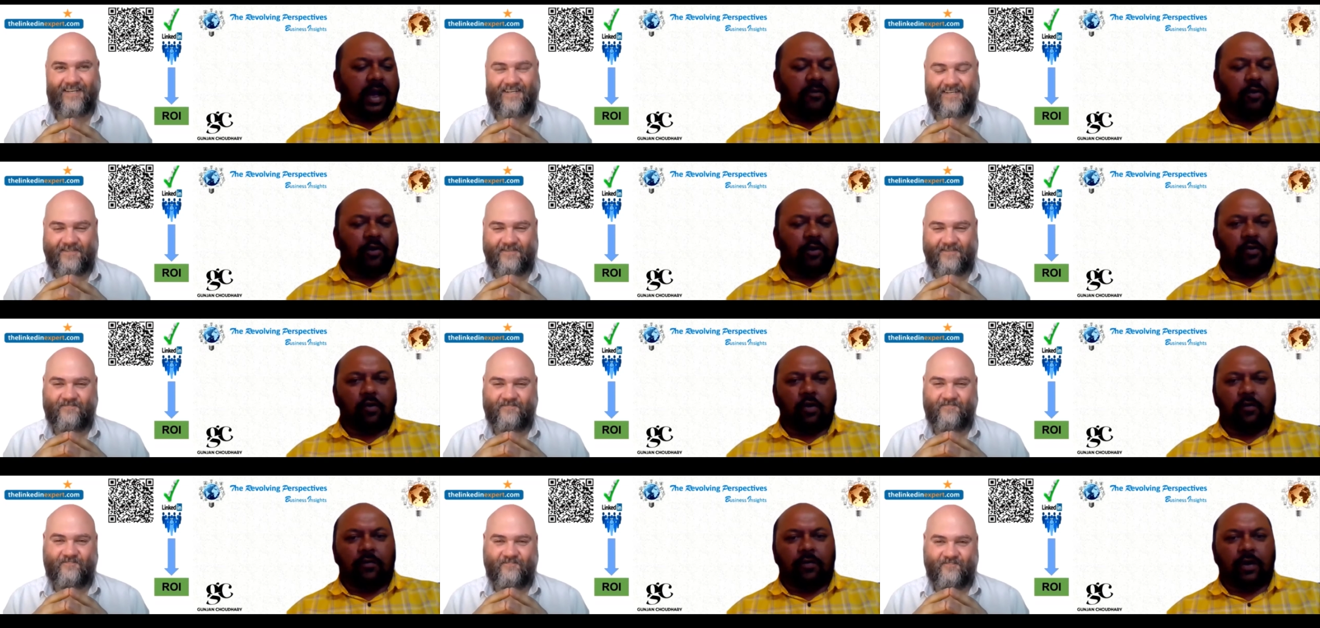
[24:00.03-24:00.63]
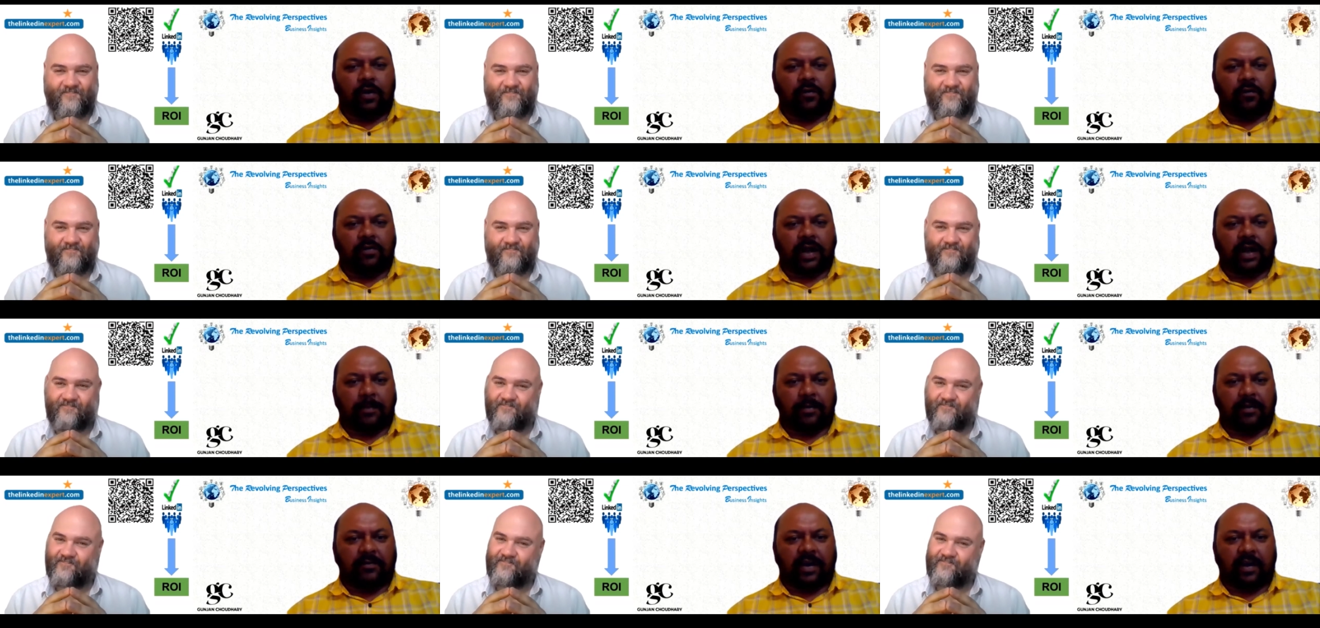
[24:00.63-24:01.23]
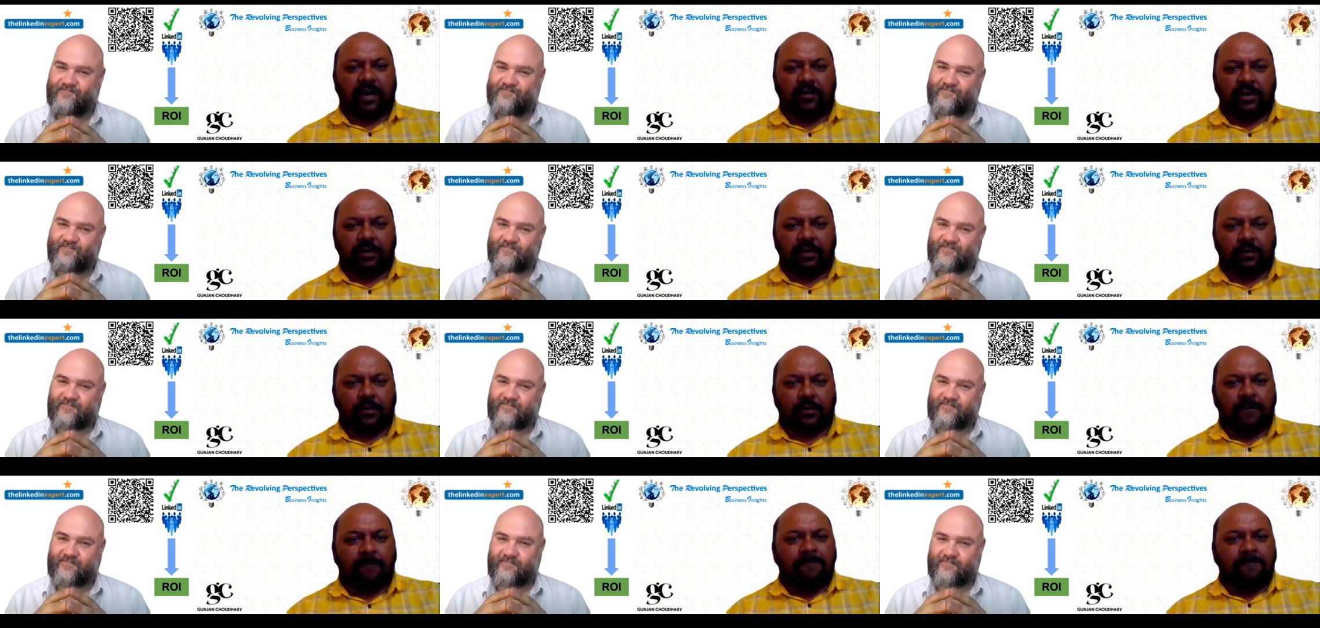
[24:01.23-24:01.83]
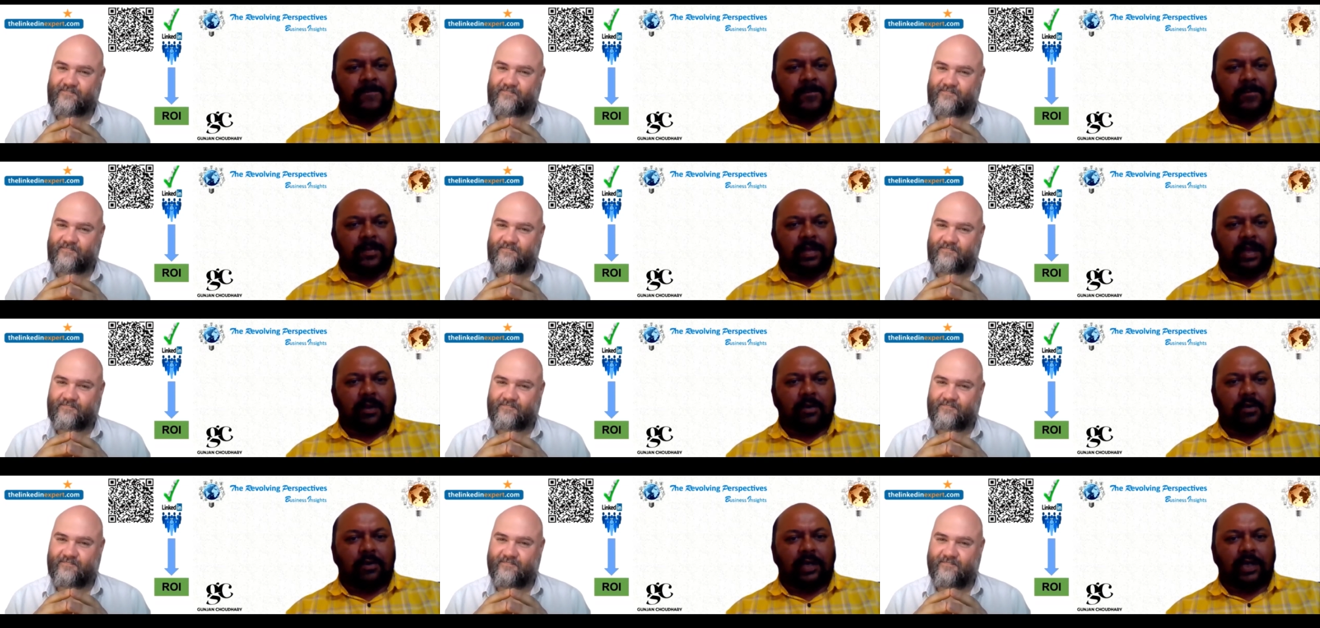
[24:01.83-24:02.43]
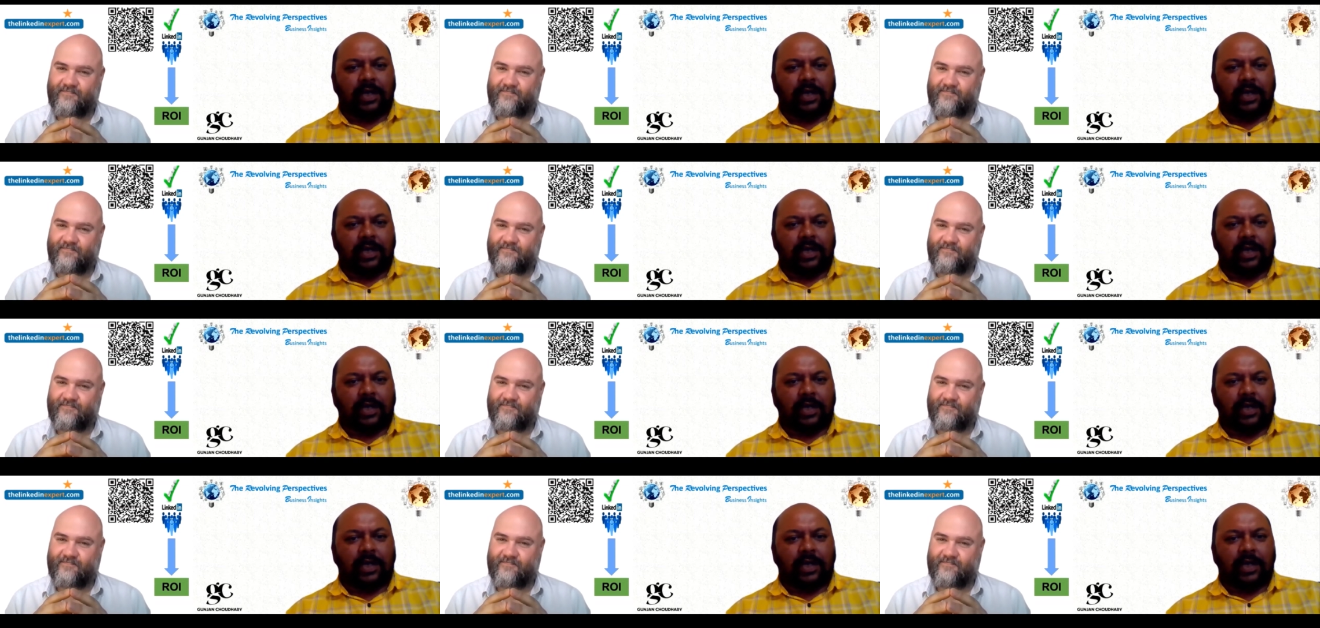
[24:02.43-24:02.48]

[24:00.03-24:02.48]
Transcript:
Speaker 1: want to go for a rapid fire with you. Uh,